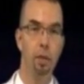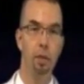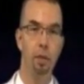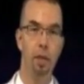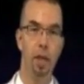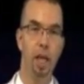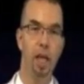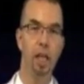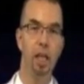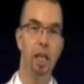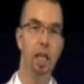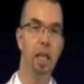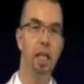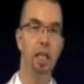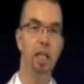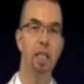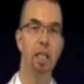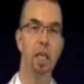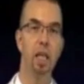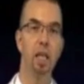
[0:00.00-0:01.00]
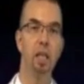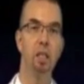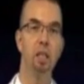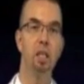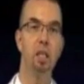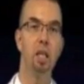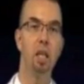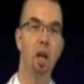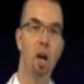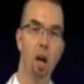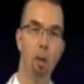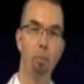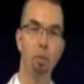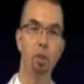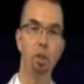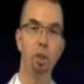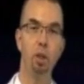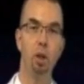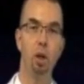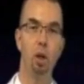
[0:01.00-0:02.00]
Then he extends the
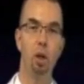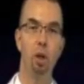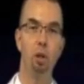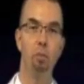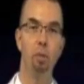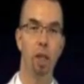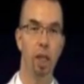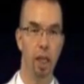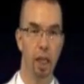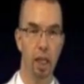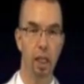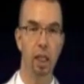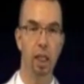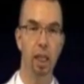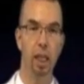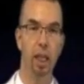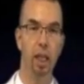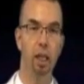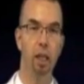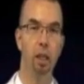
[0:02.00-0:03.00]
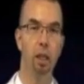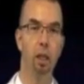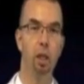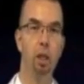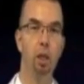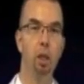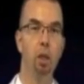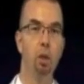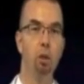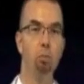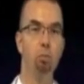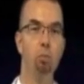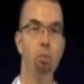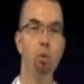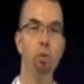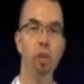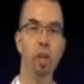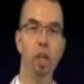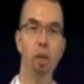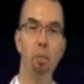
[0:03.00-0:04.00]
opposite arm and leg,
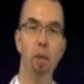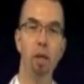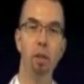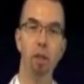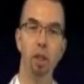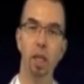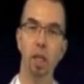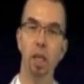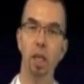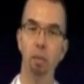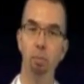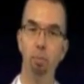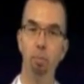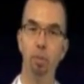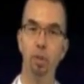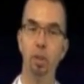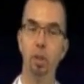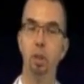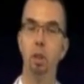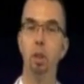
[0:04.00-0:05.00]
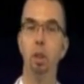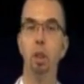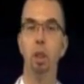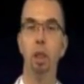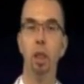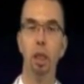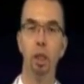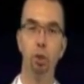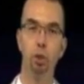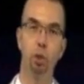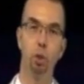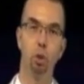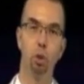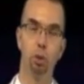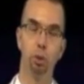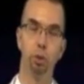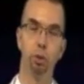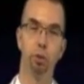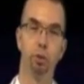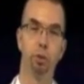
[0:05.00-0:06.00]
moving about the hips and
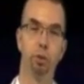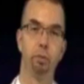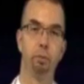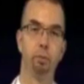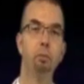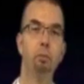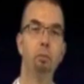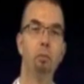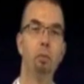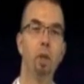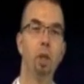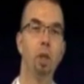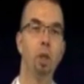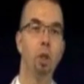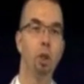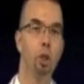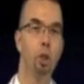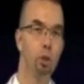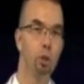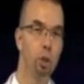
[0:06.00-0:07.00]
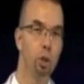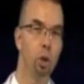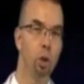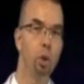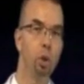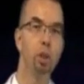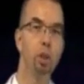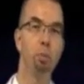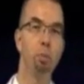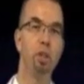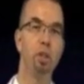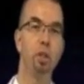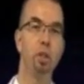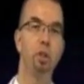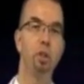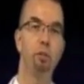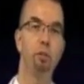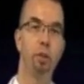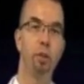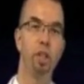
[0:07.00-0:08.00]
shoulders. You can hold the
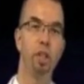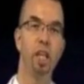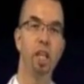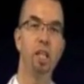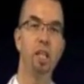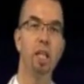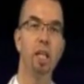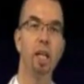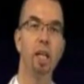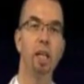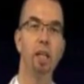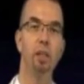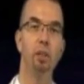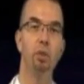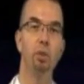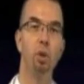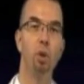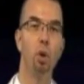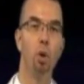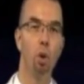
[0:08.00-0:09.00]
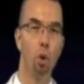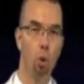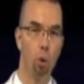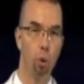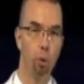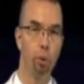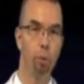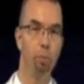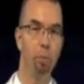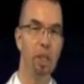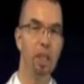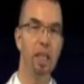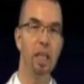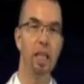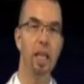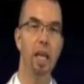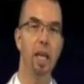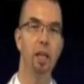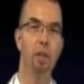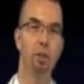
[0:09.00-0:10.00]
position for 10 seconds or repeat
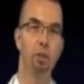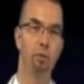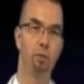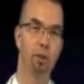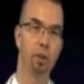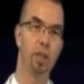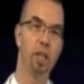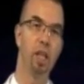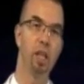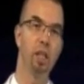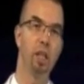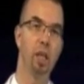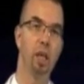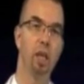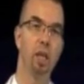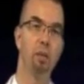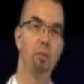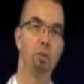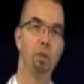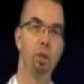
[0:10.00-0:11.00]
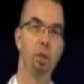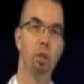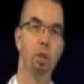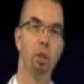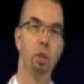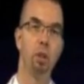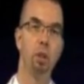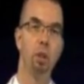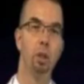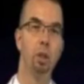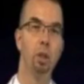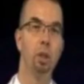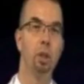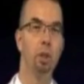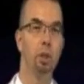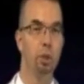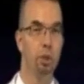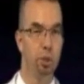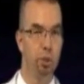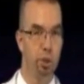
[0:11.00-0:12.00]
the action for 10 times.
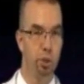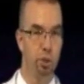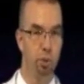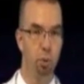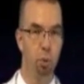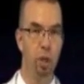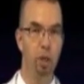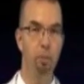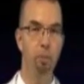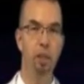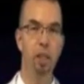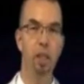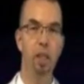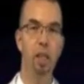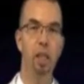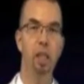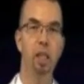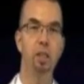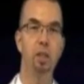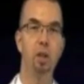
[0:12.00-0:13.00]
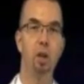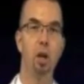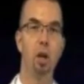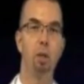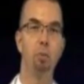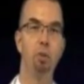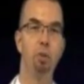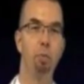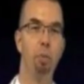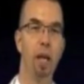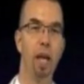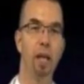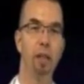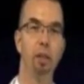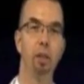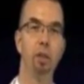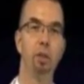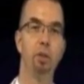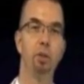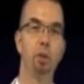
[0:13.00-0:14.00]
Sweep the knees and arms back
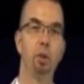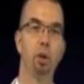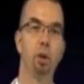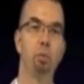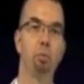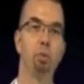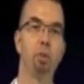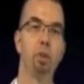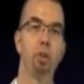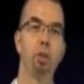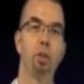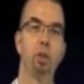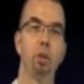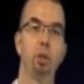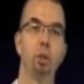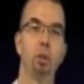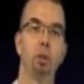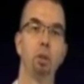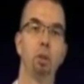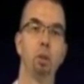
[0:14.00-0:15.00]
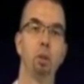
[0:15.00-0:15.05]
to the starting position.